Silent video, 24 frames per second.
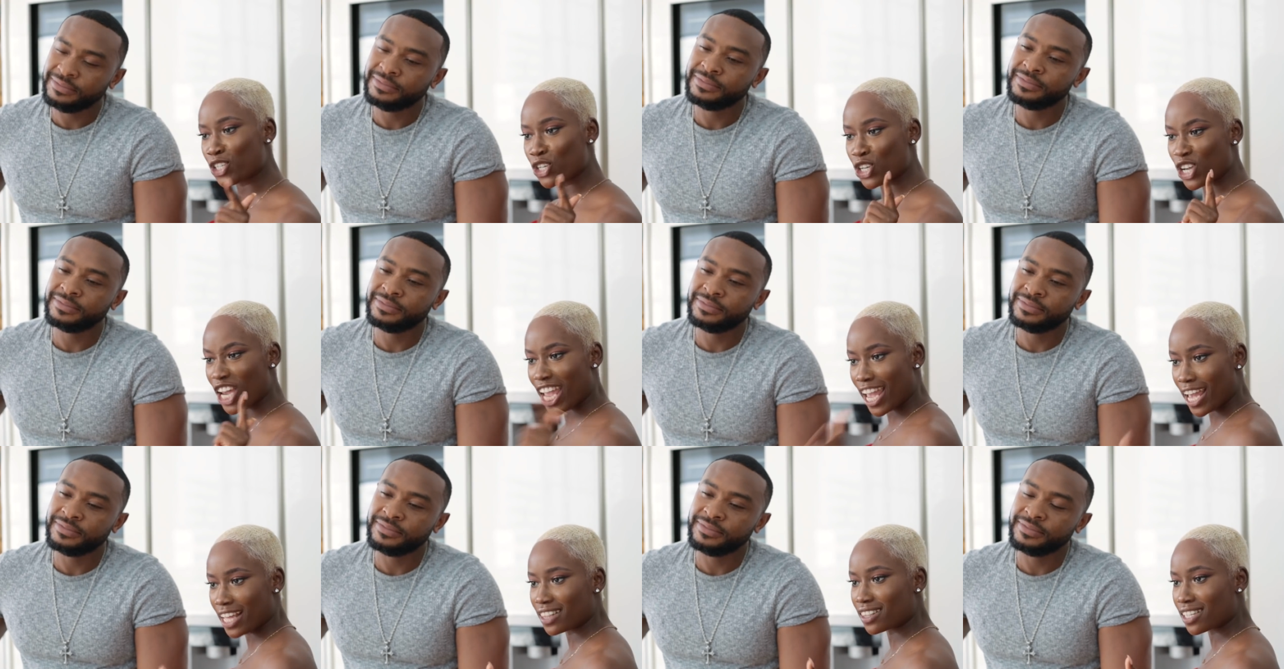Speaker 1: sure
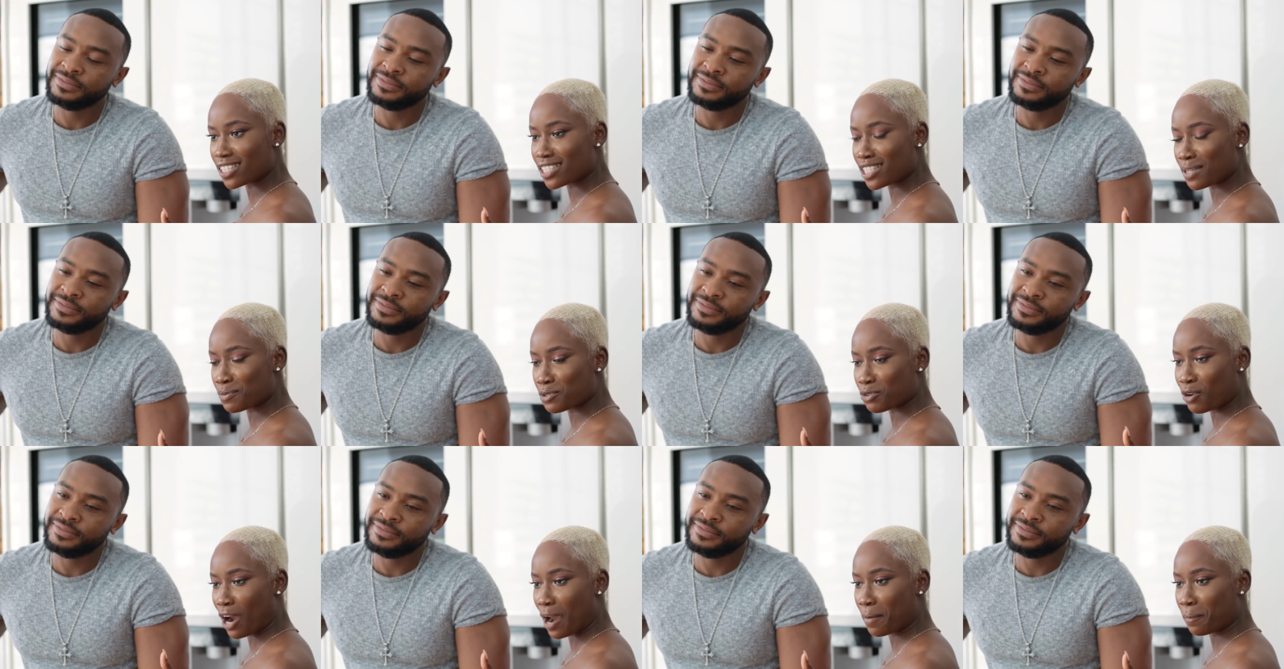you hit the
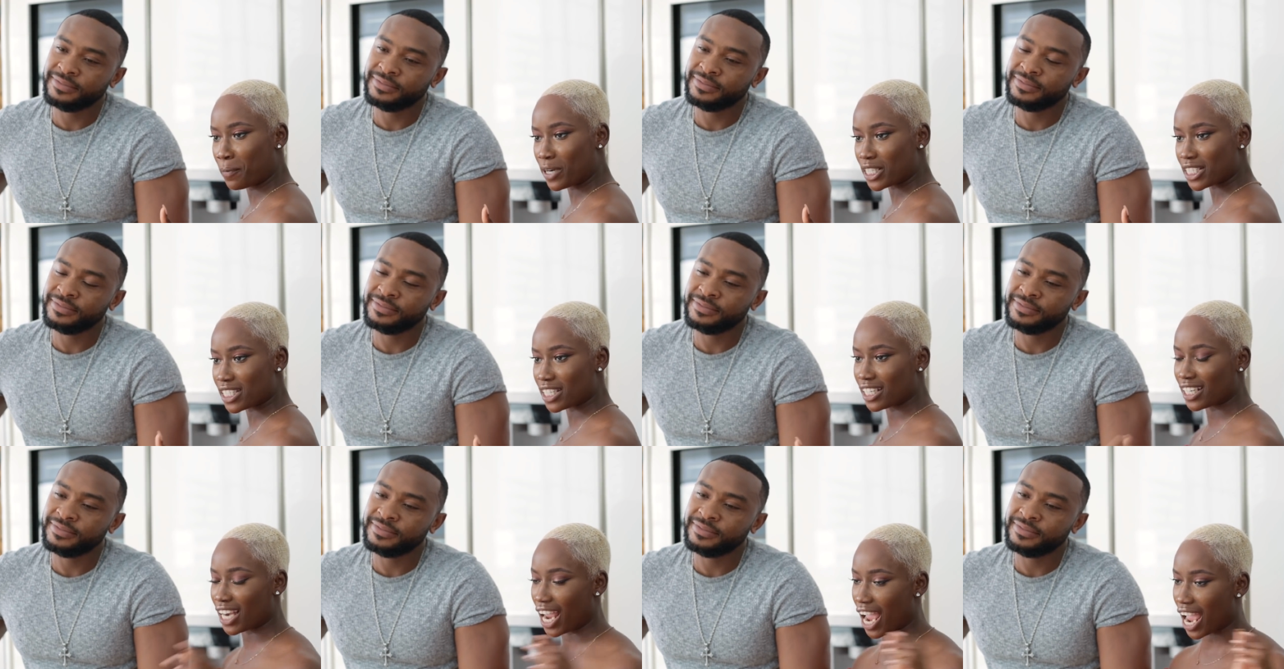subscribe
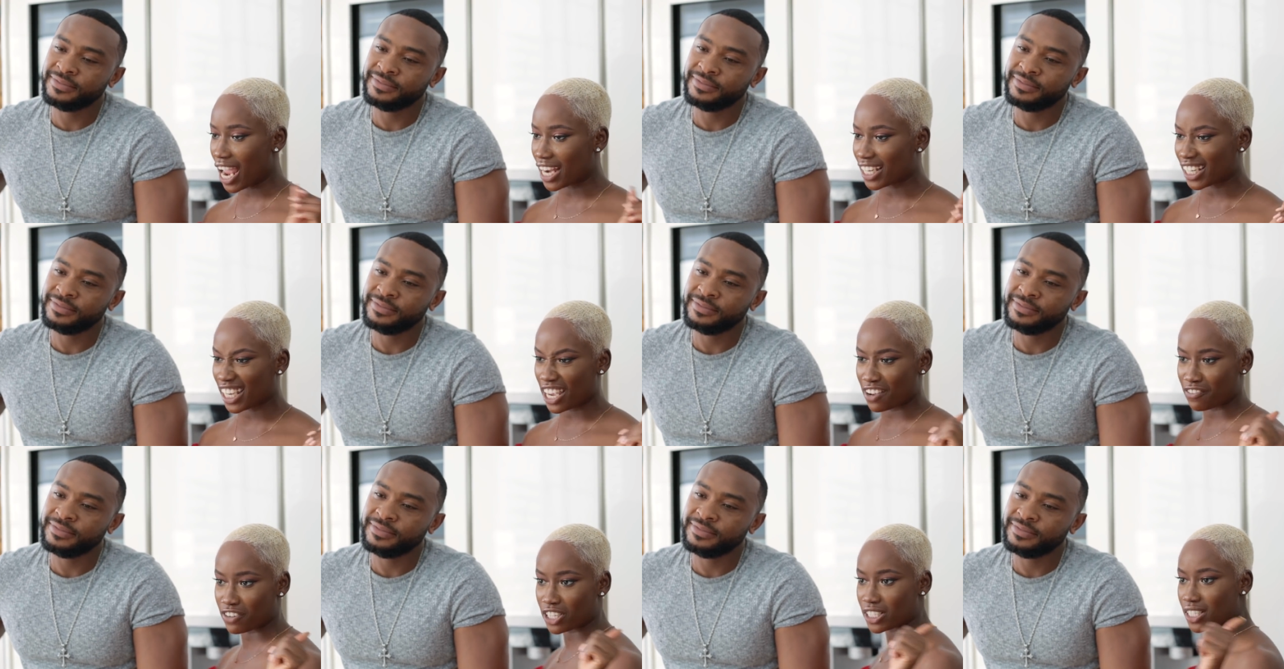button
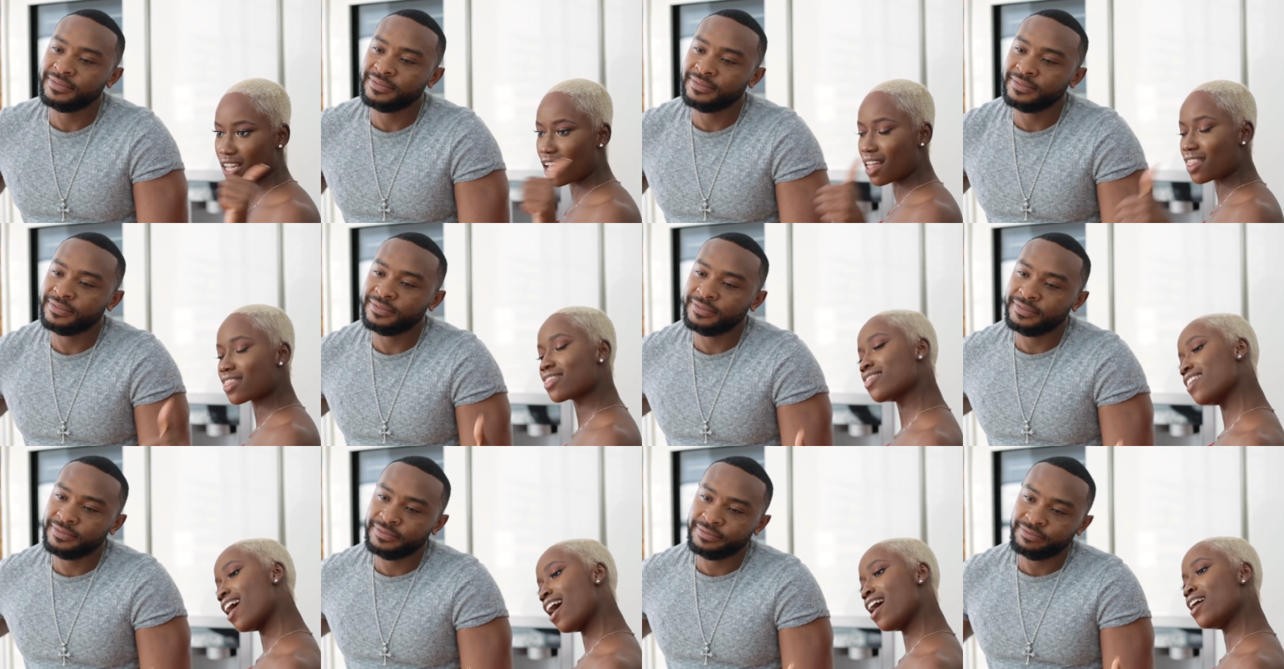and give us
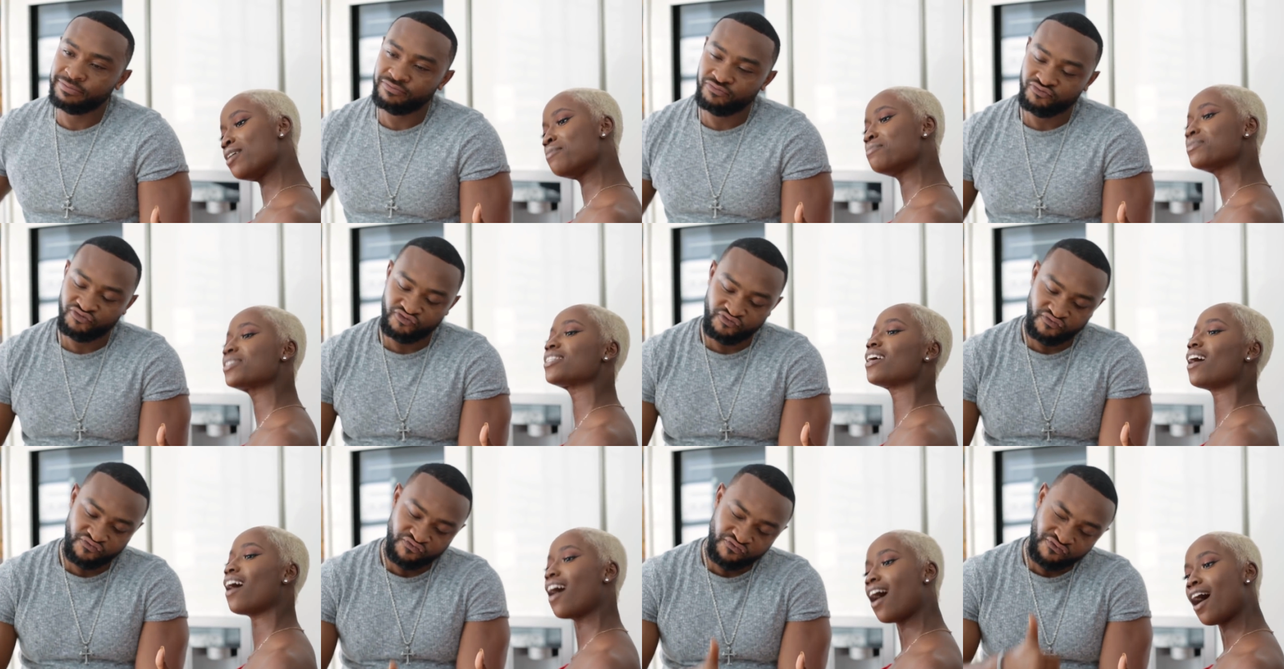a
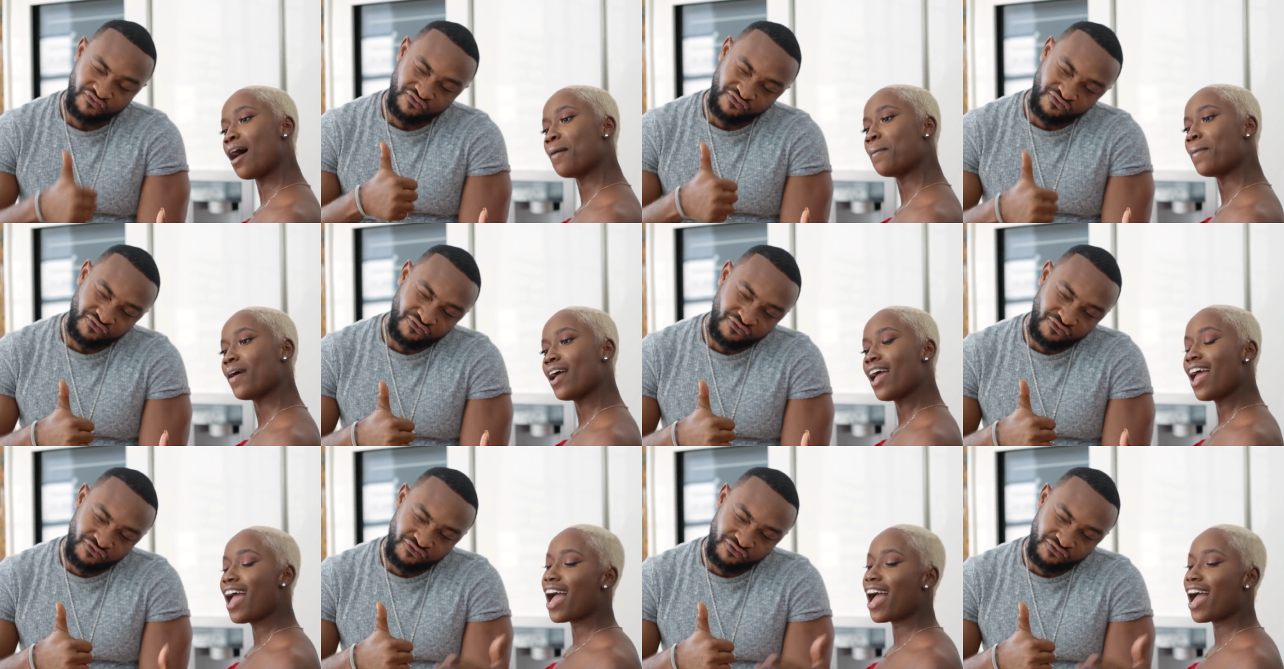thumbs up.